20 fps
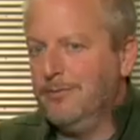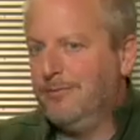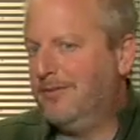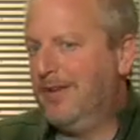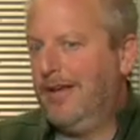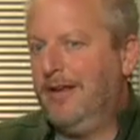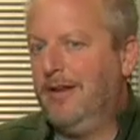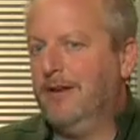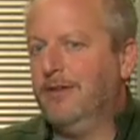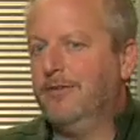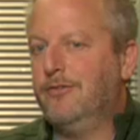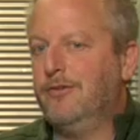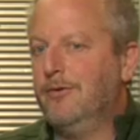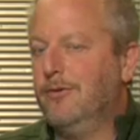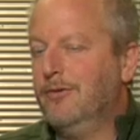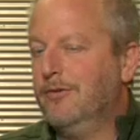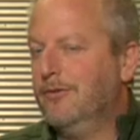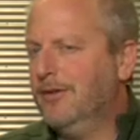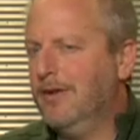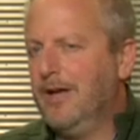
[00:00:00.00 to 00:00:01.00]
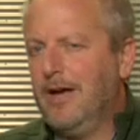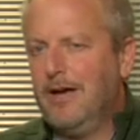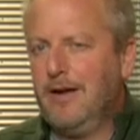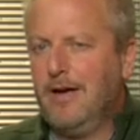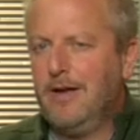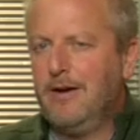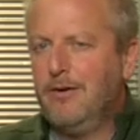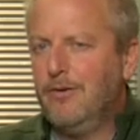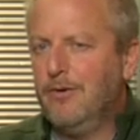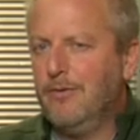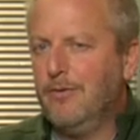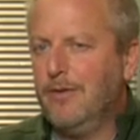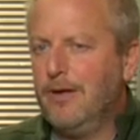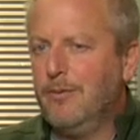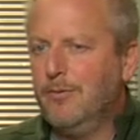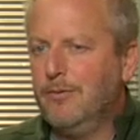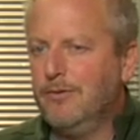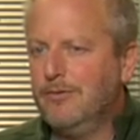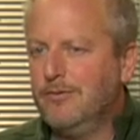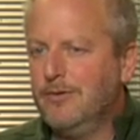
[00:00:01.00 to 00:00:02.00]
and taking it seriously. I don't know,
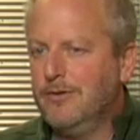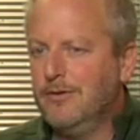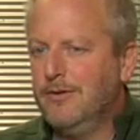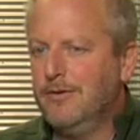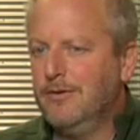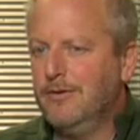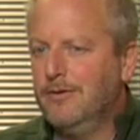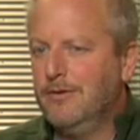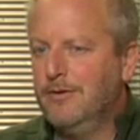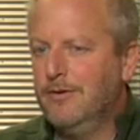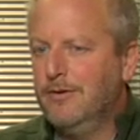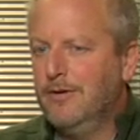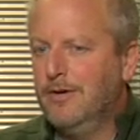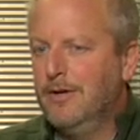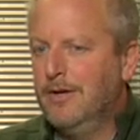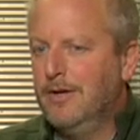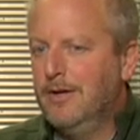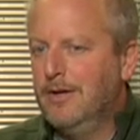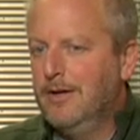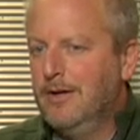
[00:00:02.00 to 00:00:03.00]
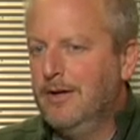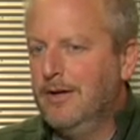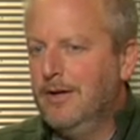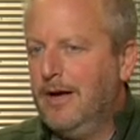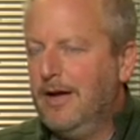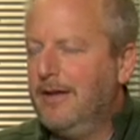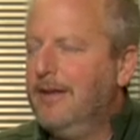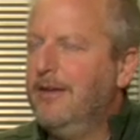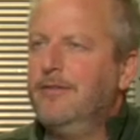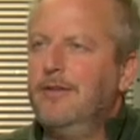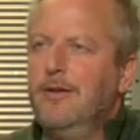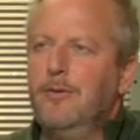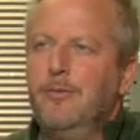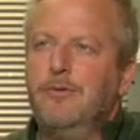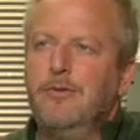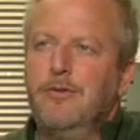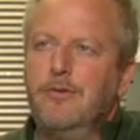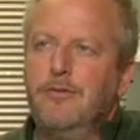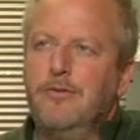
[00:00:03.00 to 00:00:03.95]
that was, I guess that was the